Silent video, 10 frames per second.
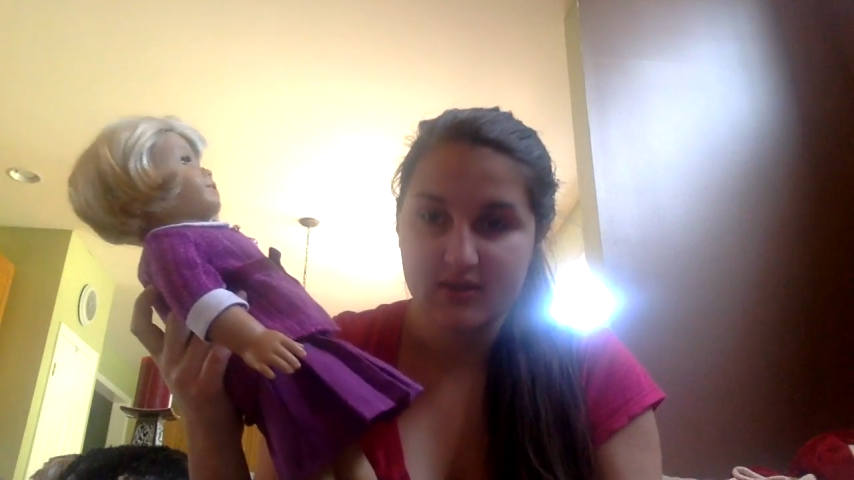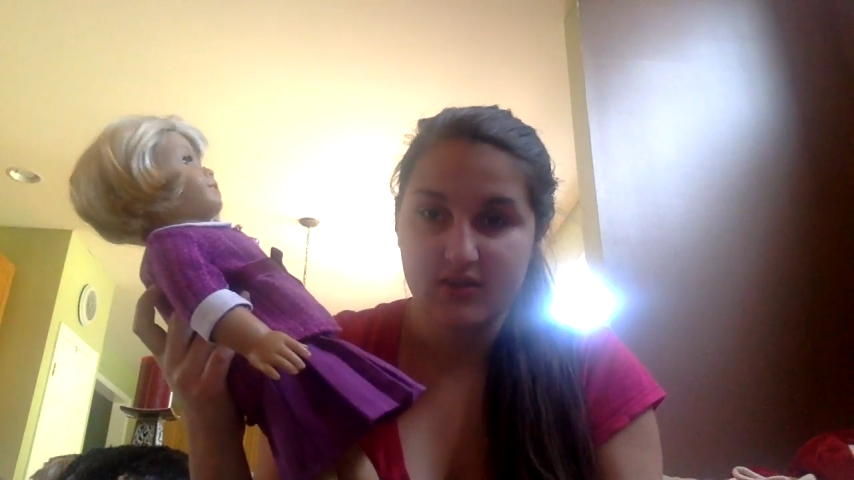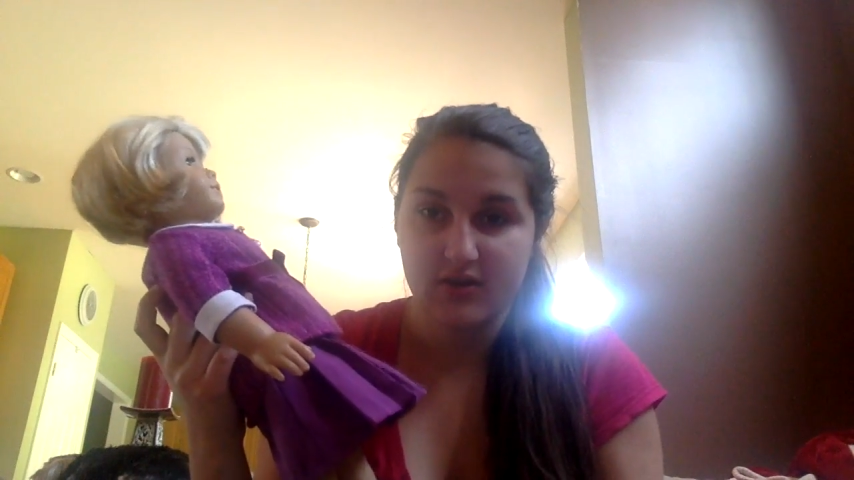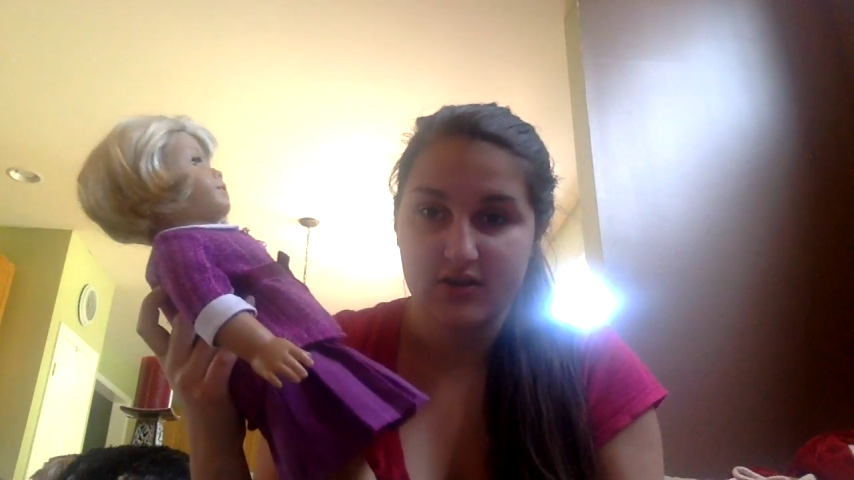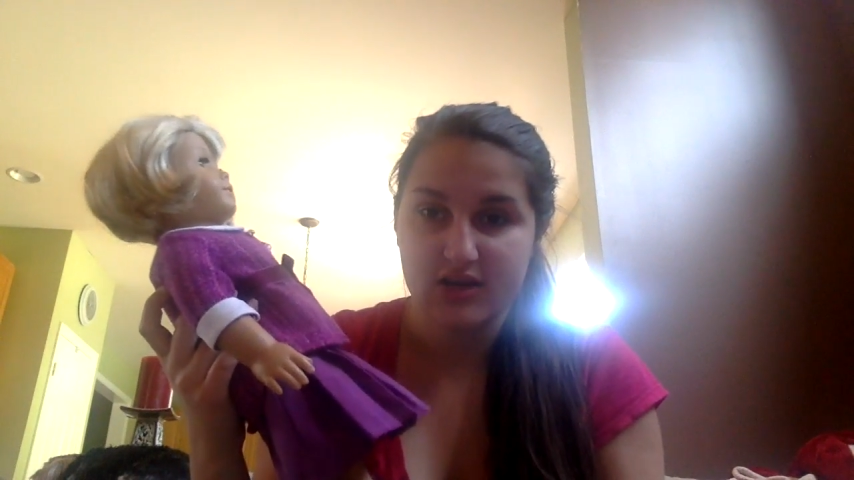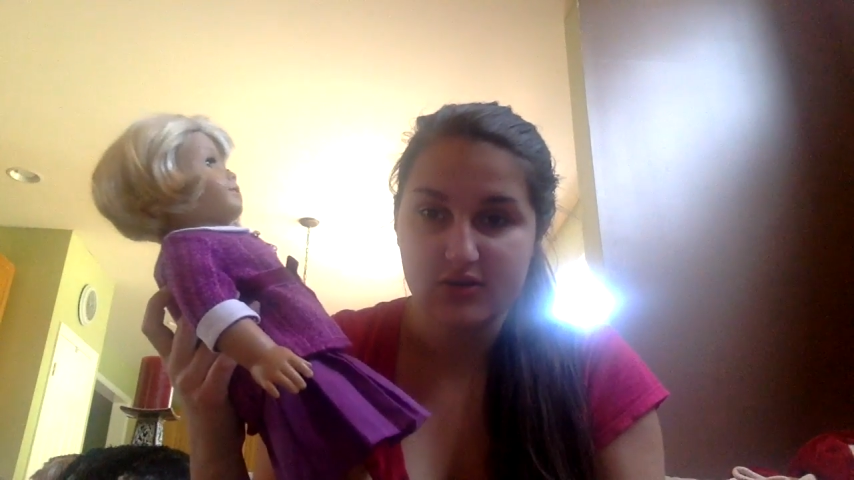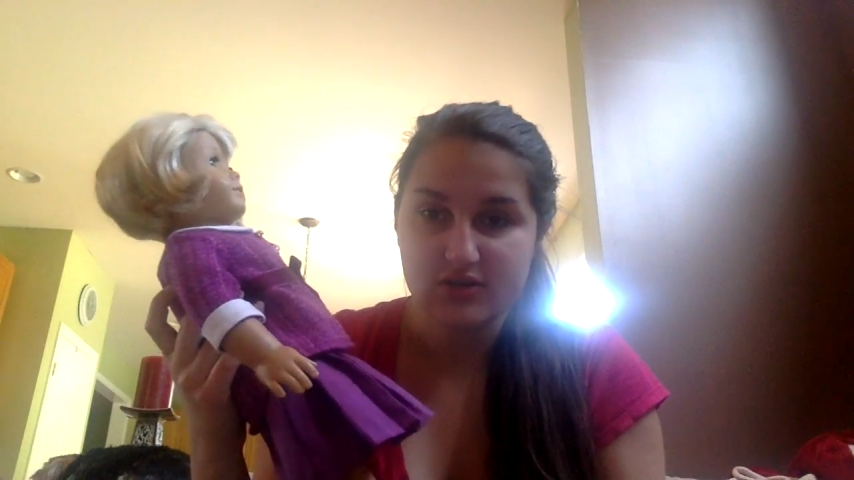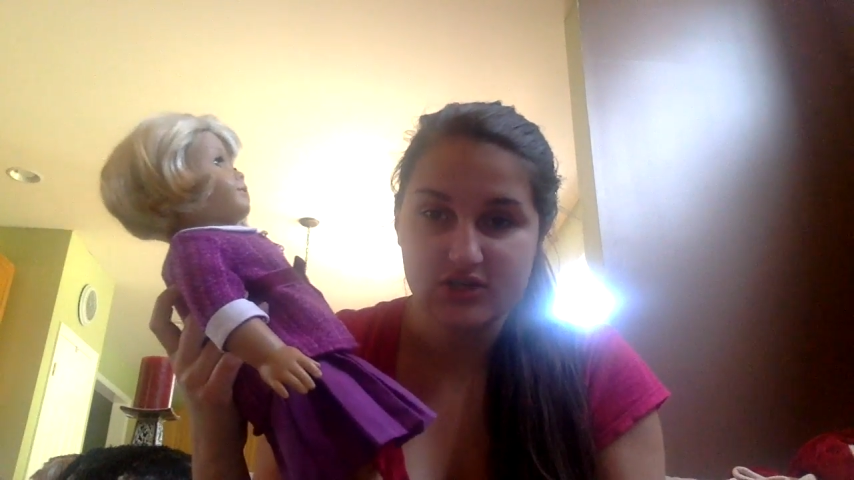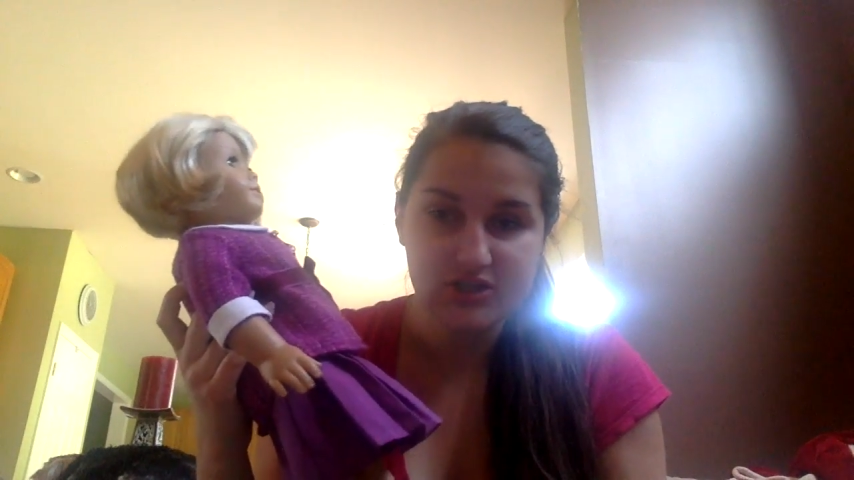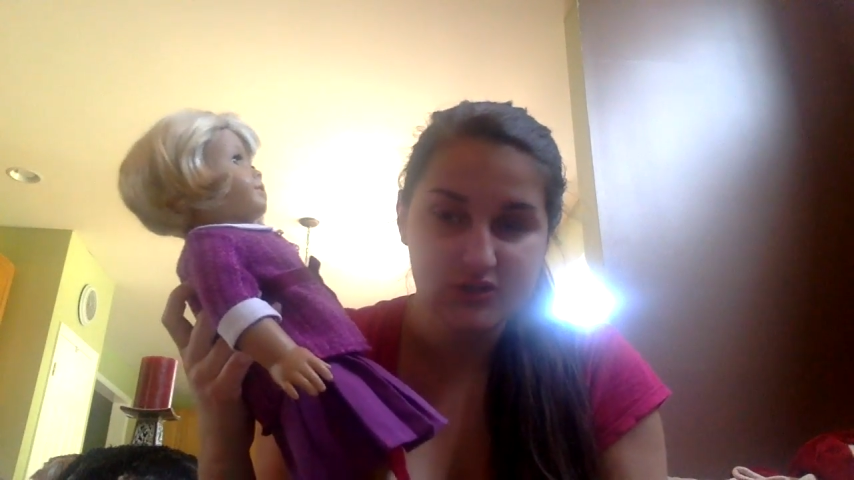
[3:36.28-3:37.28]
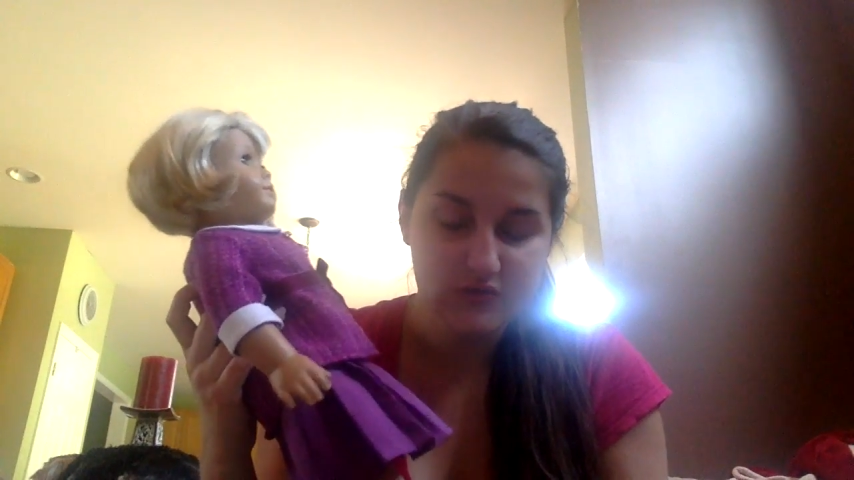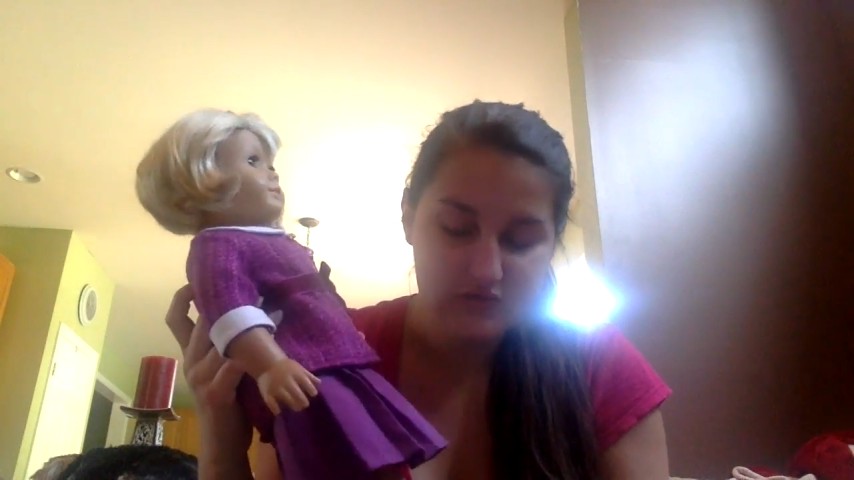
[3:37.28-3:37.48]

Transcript: they're a huge issue,